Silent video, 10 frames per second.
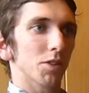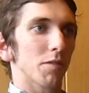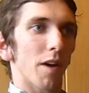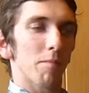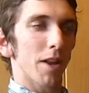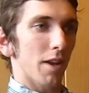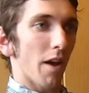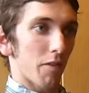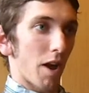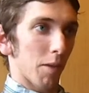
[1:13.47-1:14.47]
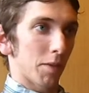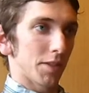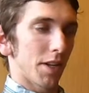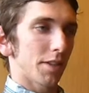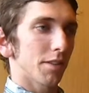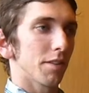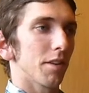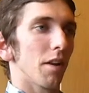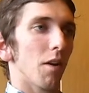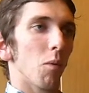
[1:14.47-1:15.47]
We also found many other elements in it,
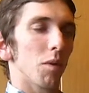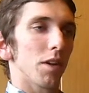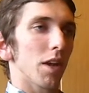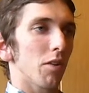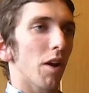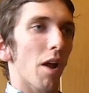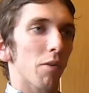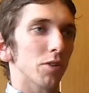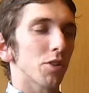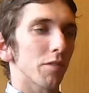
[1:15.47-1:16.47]
with the inner and outer